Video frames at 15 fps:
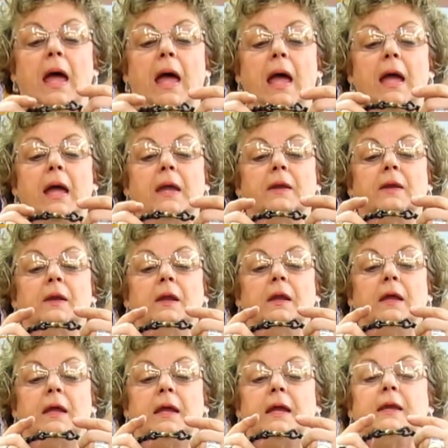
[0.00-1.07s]
And
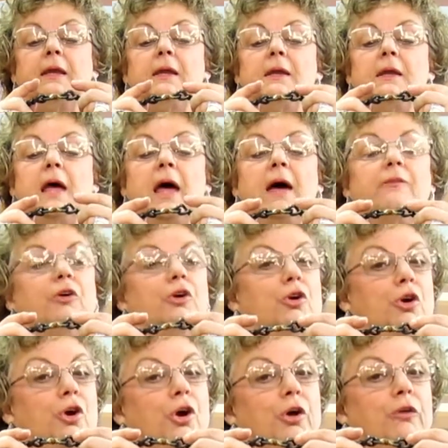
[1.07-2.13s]
he didn't have a
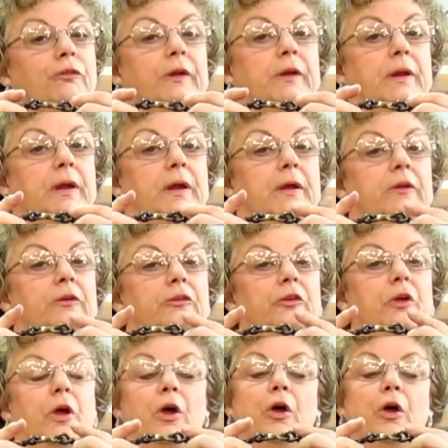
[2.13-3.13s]
curve in his.